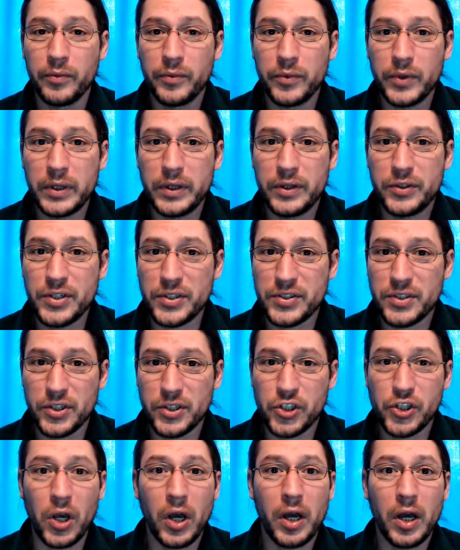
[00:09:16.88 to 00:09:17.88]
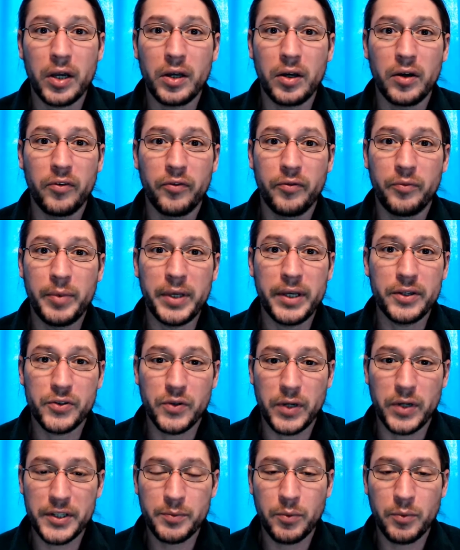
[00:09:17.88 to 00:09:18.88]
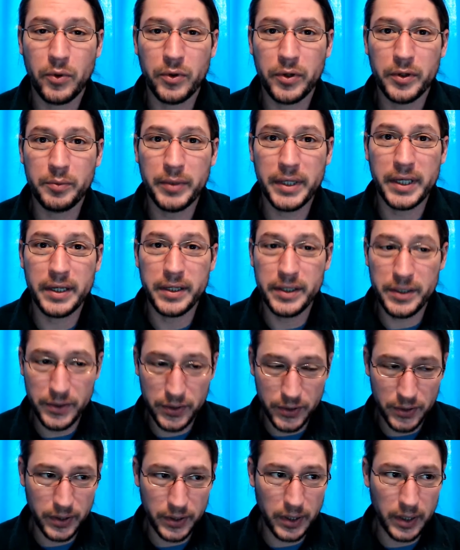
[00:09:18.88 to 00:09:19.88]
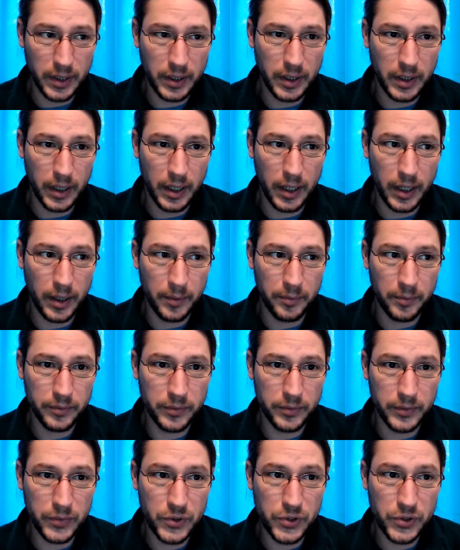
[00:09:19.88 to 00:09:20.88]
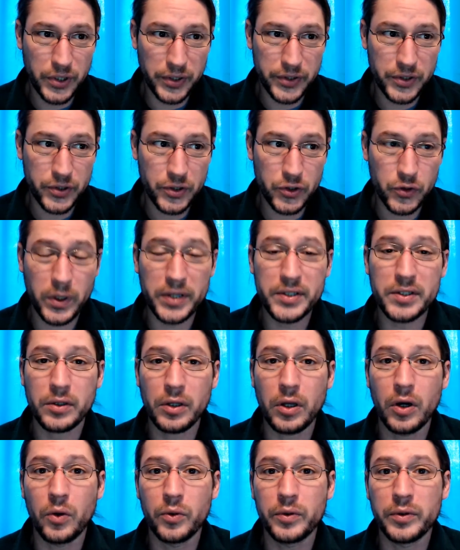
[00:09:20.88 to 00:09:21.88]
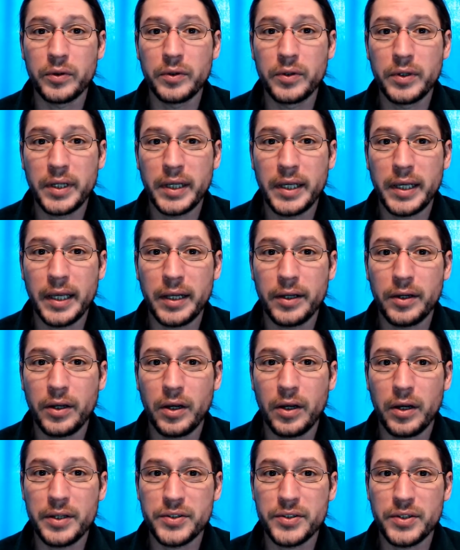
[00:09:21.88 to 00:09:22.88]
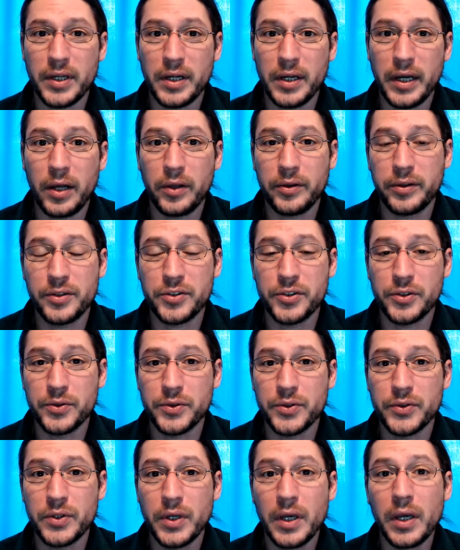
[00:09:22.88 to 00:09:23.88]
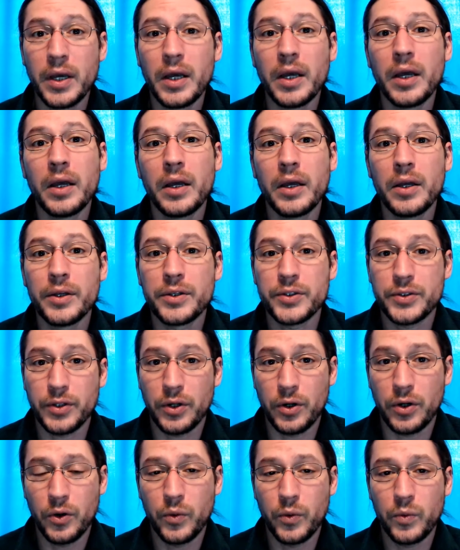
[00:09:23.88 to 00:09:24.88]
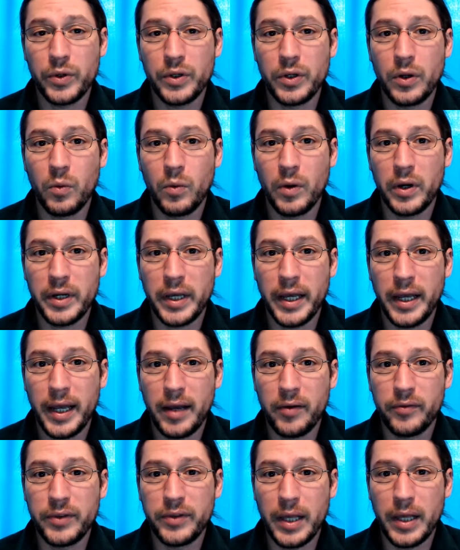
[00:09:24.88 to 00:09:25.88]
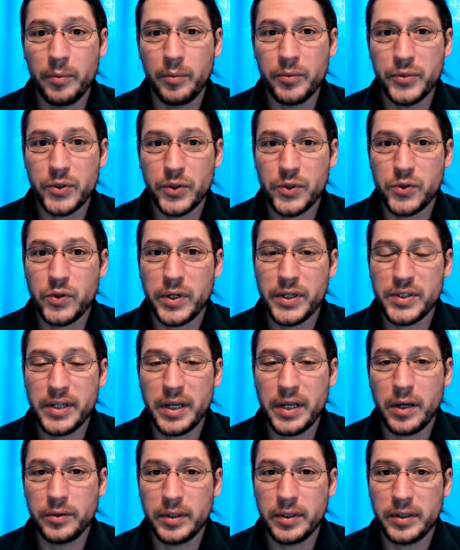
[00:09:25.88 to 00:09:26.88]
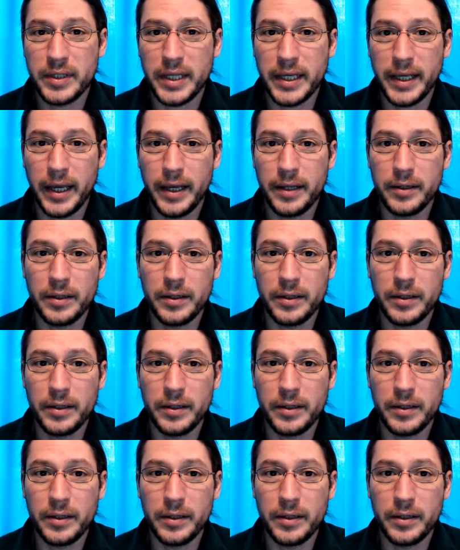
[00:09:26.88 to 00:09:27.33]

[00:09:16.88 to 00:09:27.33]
just the shock of being transported, because just stress alone can cause health issues. So you don't want to have them so stressed out that they get